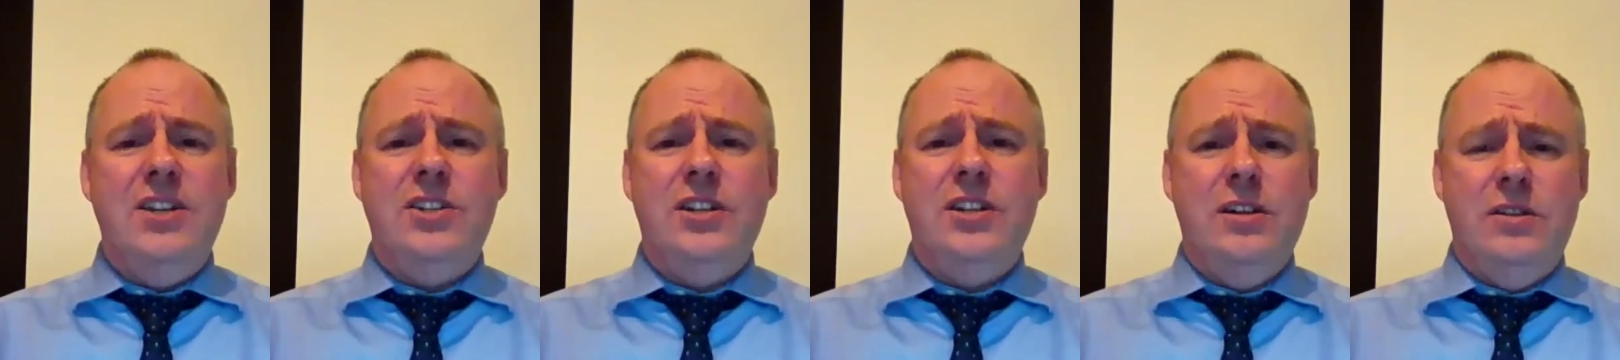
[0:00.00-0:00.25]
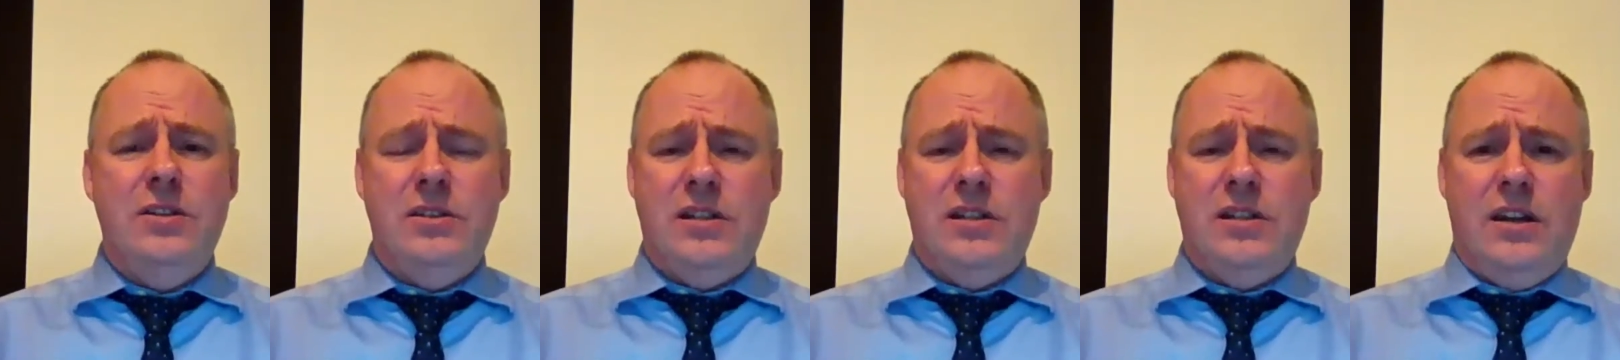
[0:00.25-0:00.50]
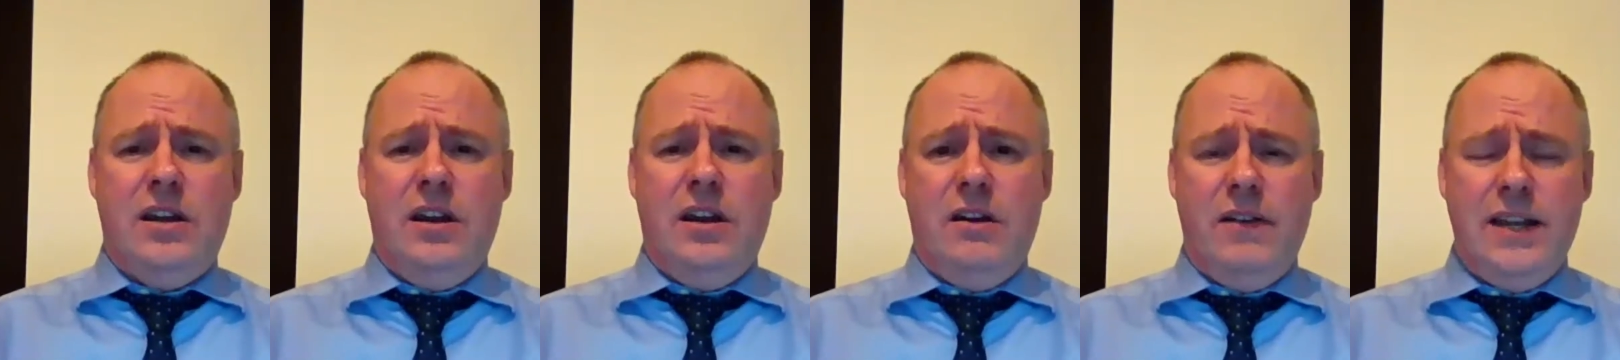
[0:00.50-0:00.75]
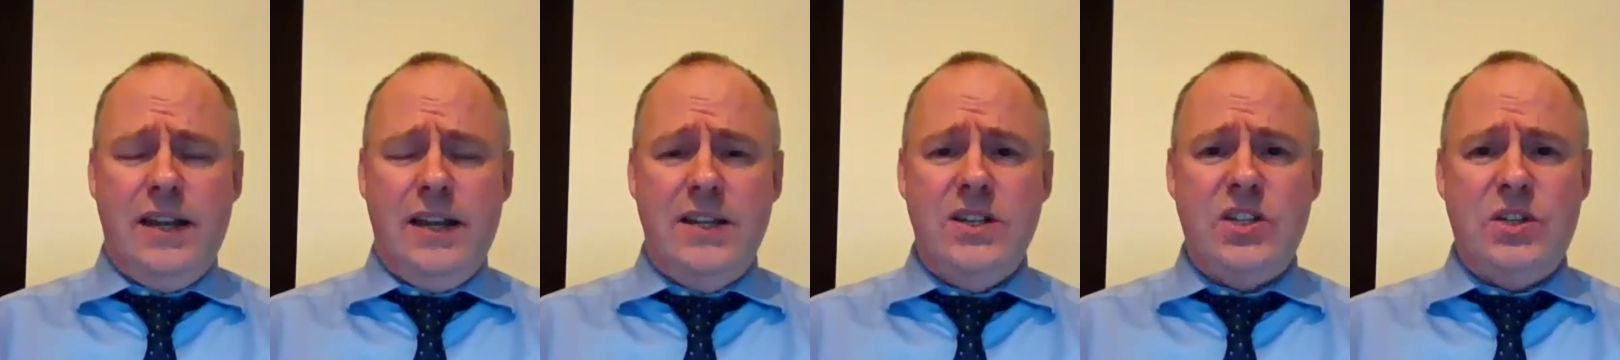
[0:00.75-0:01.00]
issues
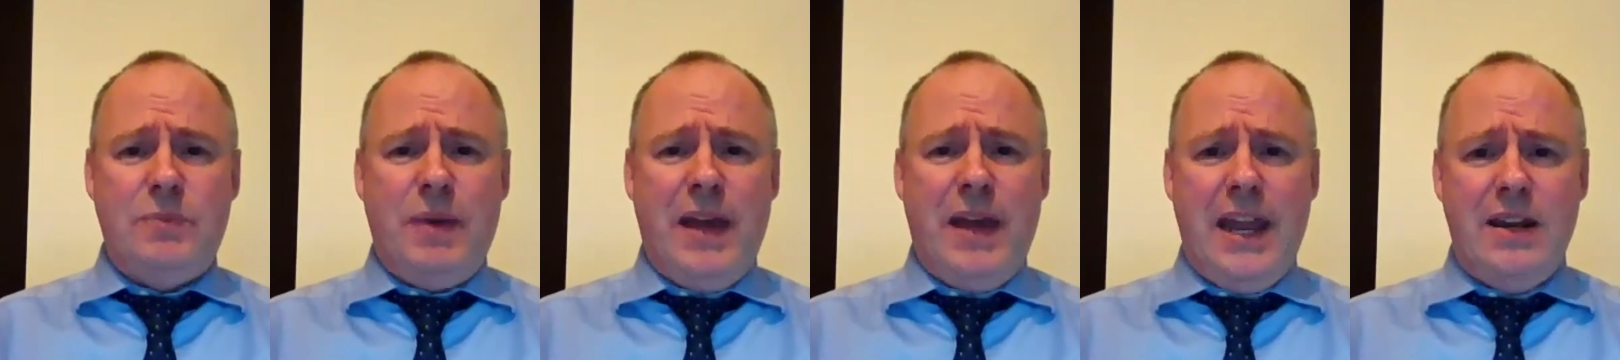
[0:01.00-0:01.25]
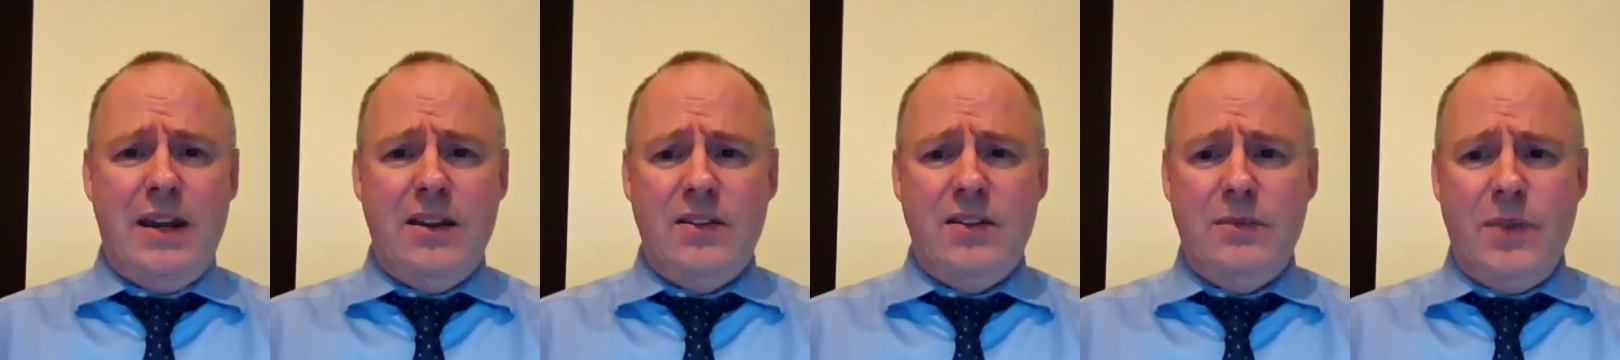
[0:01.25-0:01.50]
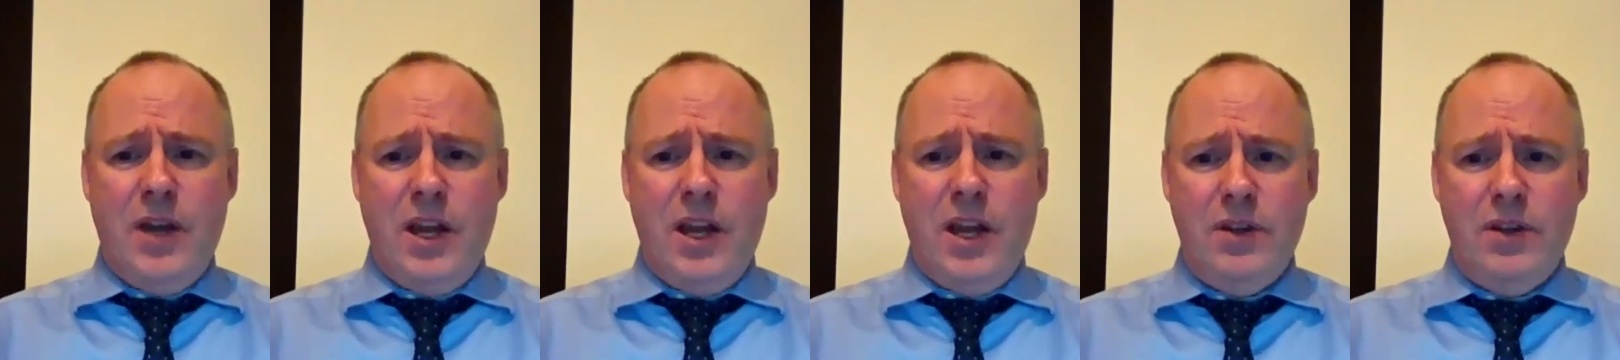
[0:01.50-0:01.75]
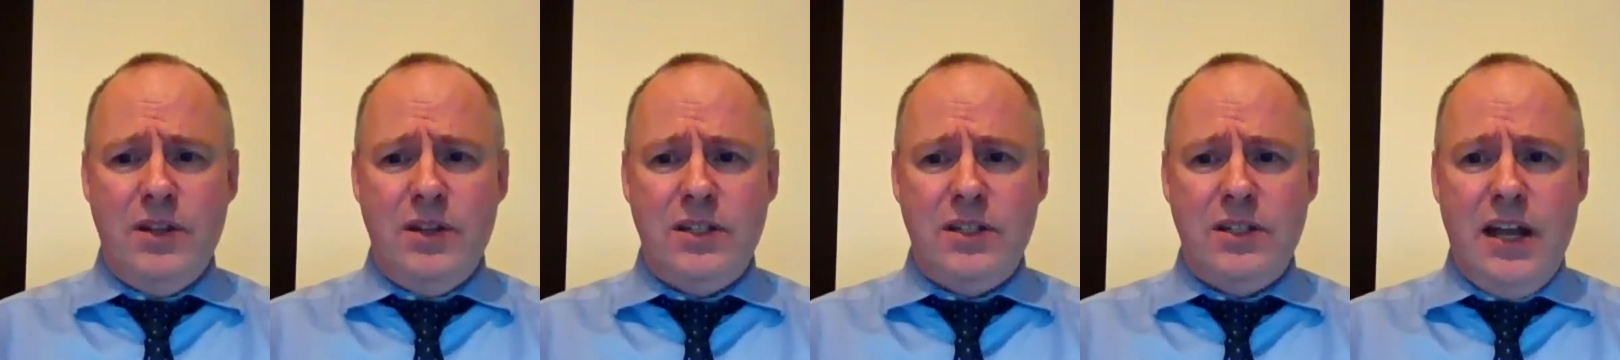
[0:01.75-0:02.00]
occurring in Spain at the
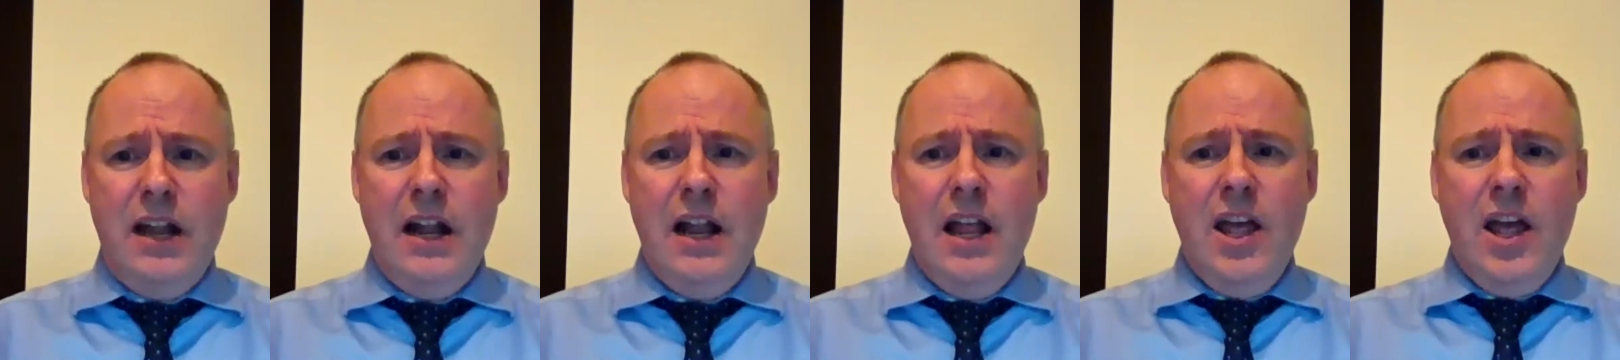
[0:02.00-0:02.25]
moment,